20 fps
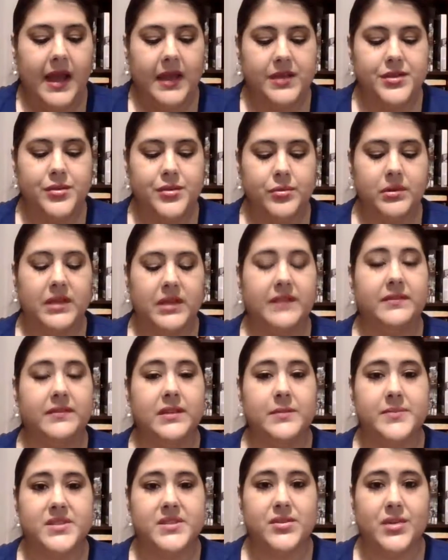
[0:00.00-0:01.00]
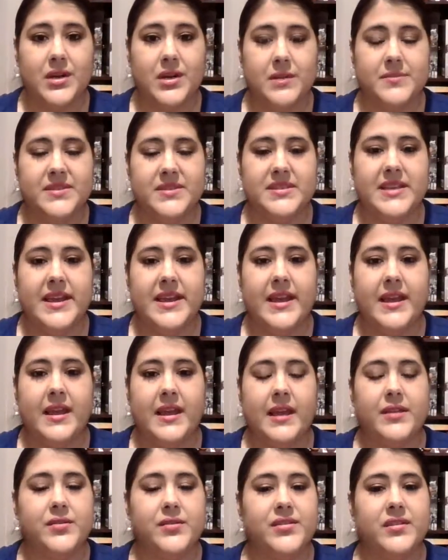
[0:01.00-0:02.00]
I do love lip scrubs.
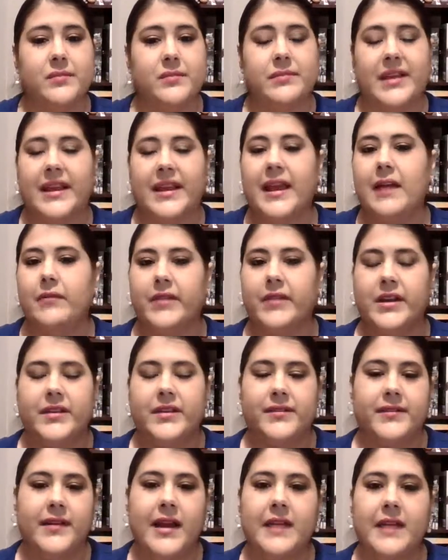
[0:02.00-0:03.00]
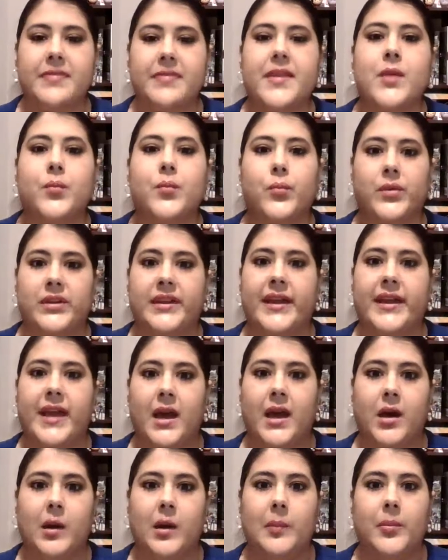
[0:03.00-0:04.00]
I use them like every other night. They really
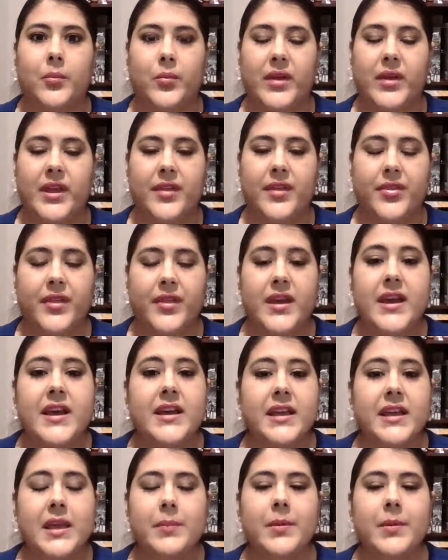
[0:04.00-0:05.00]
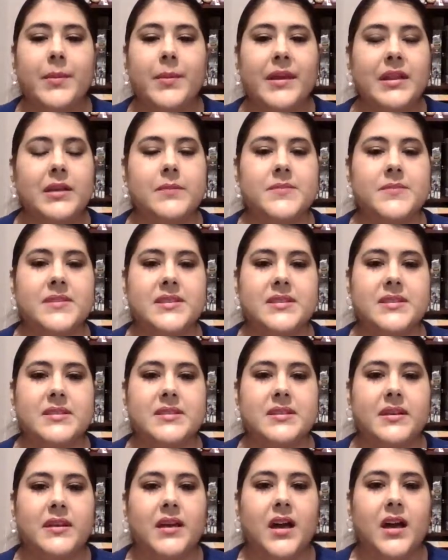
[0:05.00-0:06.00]
help with keeping my
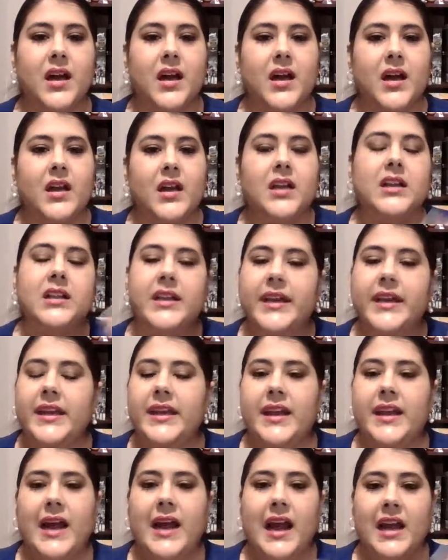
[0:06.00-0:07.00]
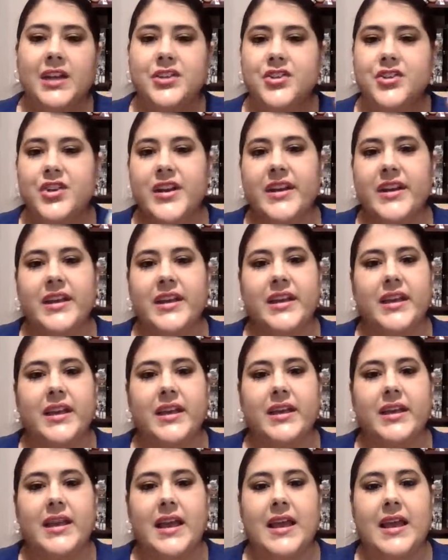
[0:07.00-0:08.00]
lips clean and
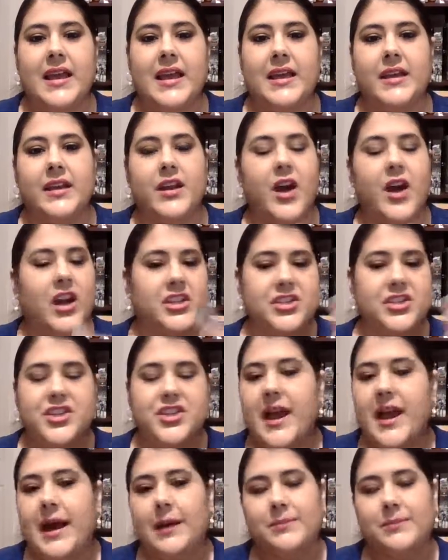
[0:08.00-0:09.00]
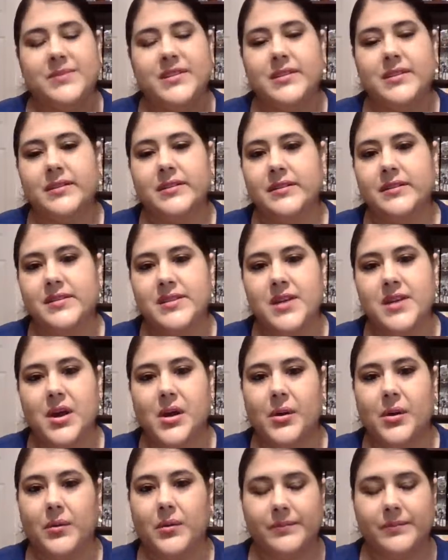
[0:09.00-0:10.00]
hydrated and non-chapped,
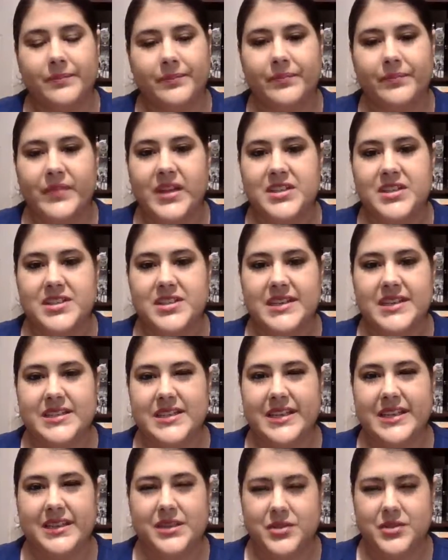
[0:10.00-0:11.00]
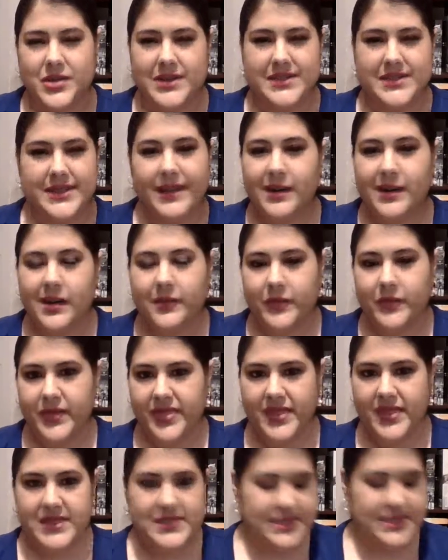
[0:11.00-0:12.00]
so I just like to get the dry skin off
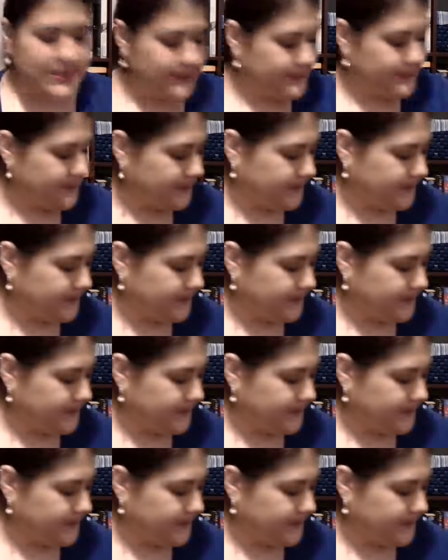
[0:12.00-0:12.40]
with this.